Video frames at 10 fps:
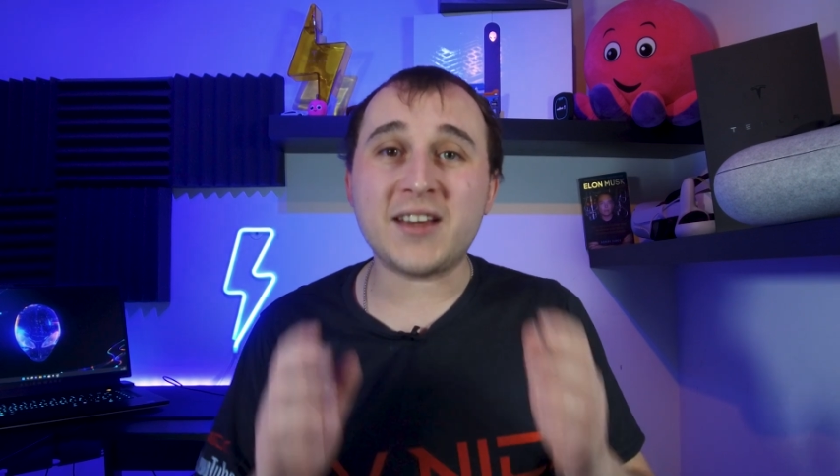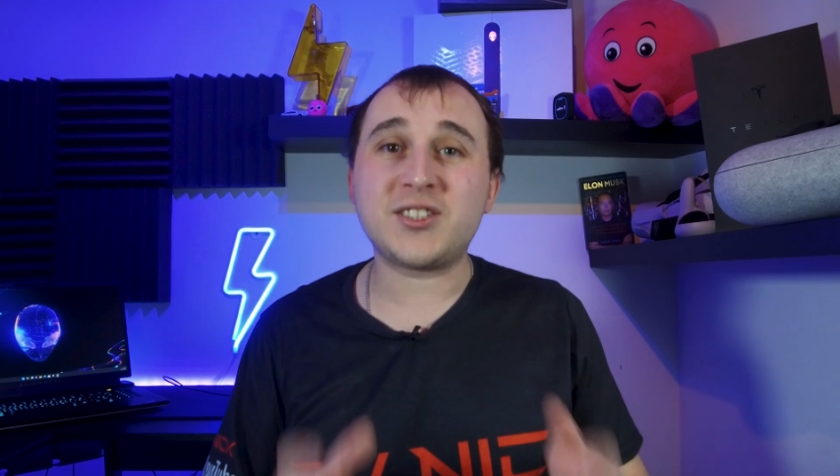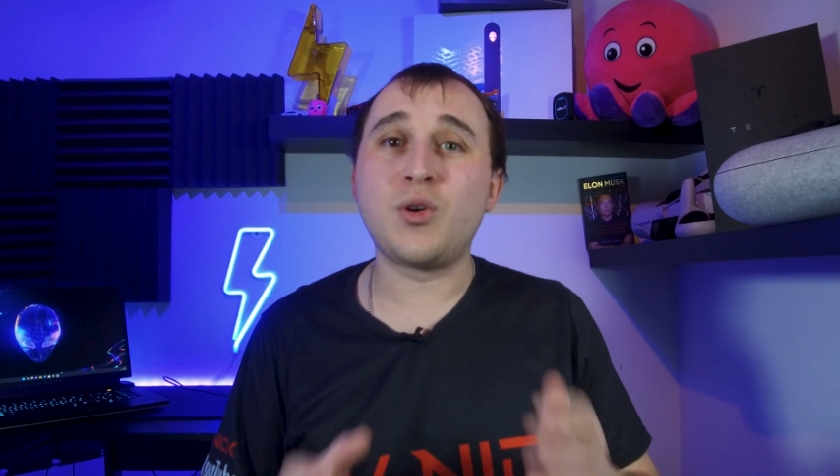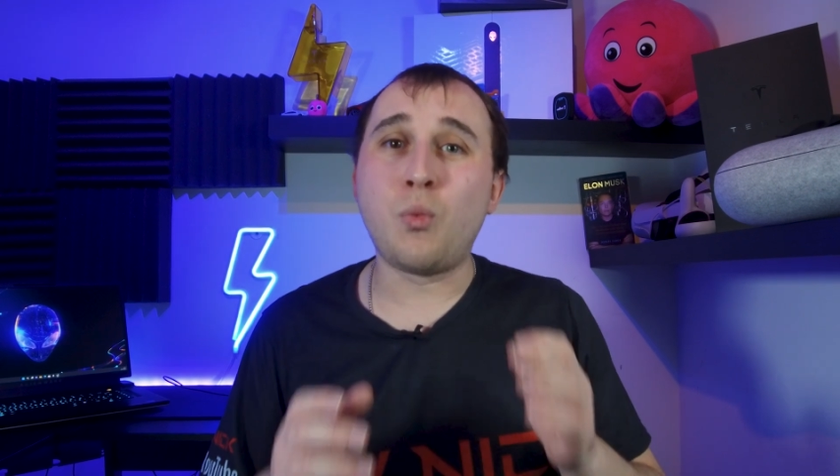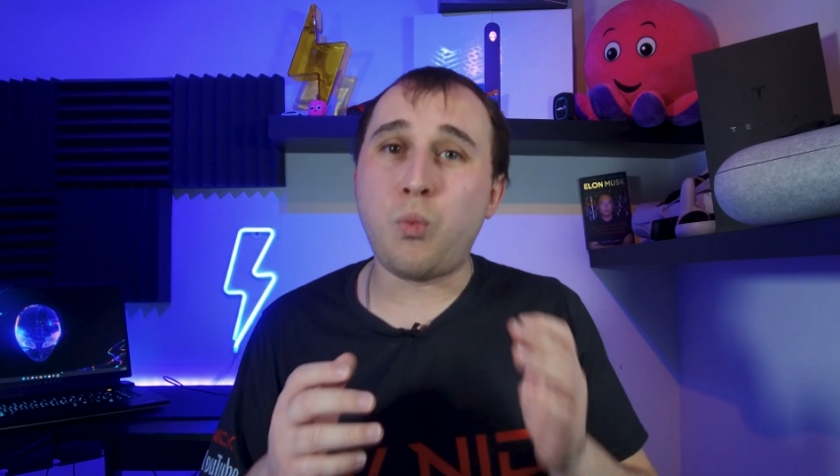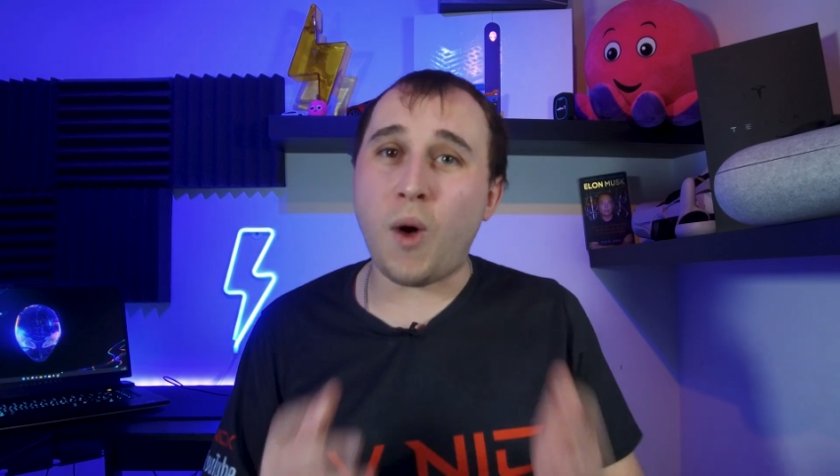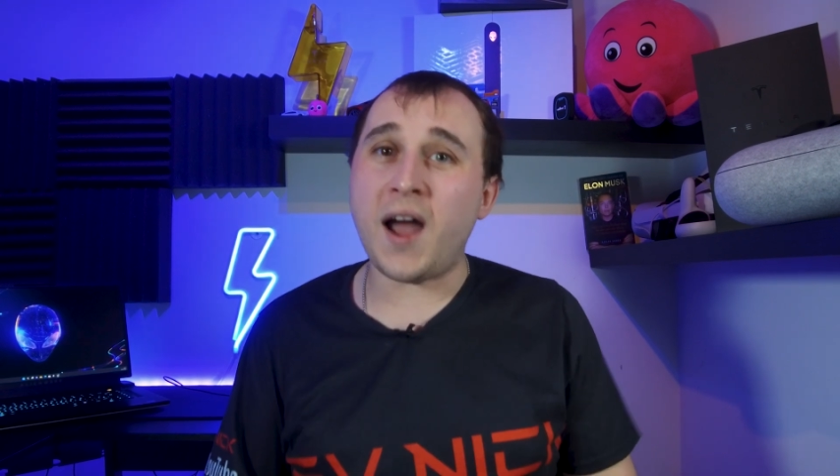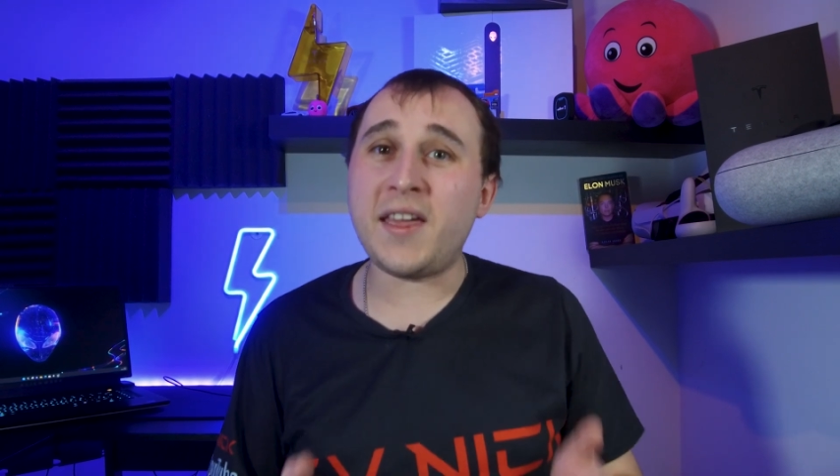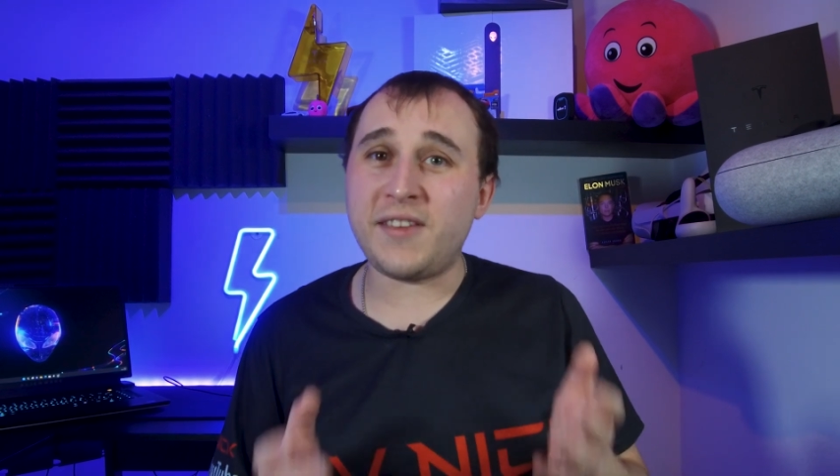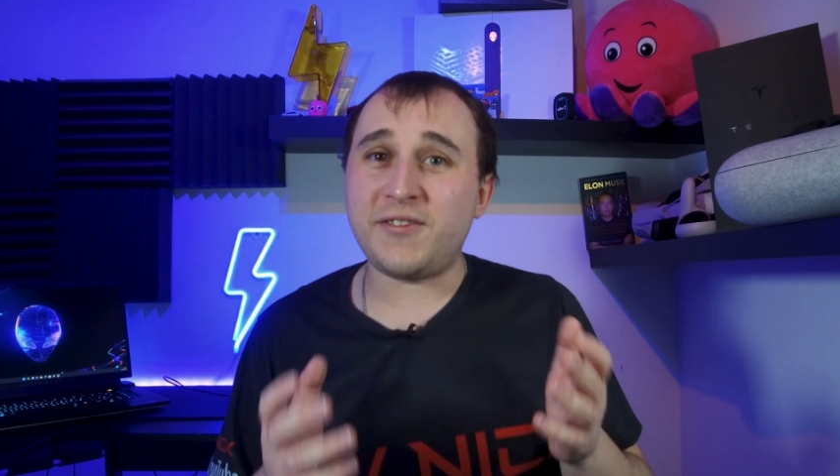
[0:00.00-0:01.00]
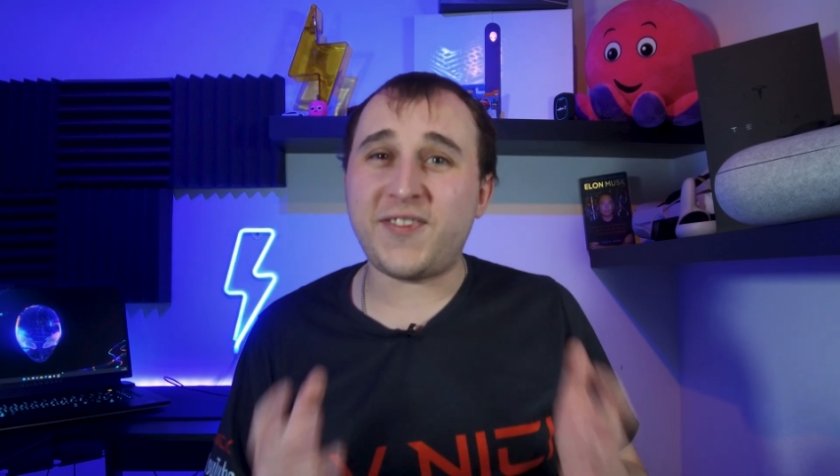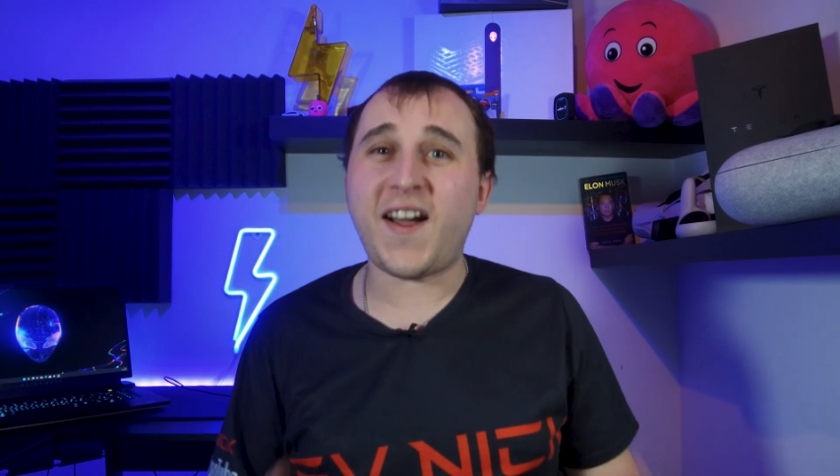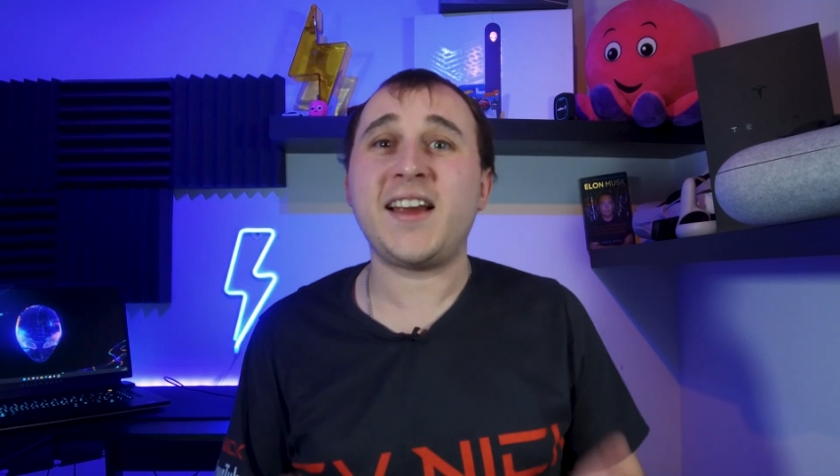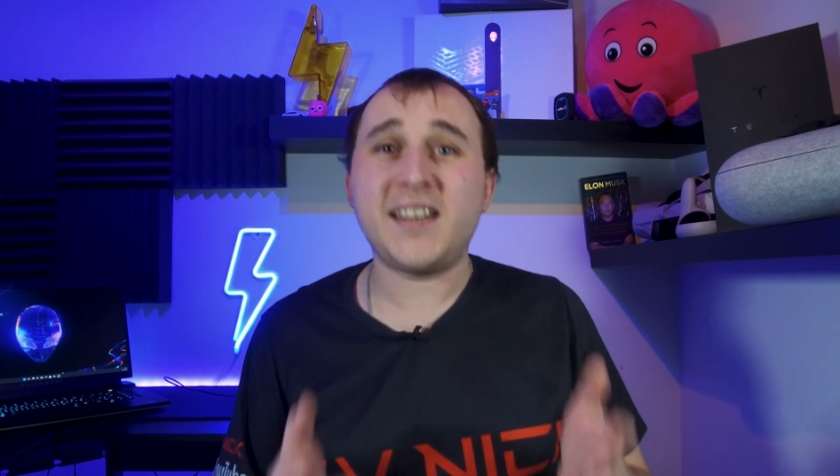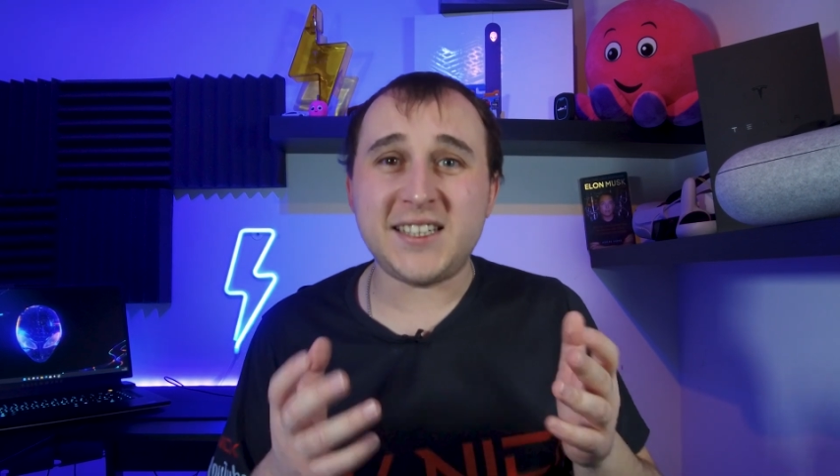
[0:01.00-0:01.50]
as to why they
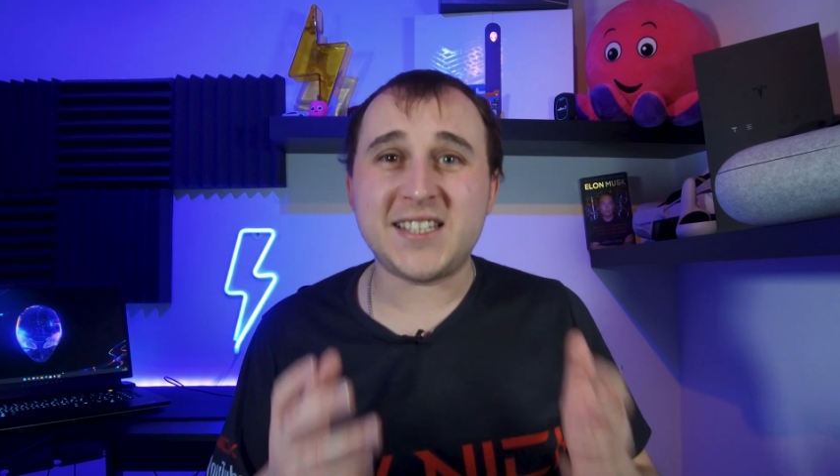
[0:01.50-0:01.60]
finally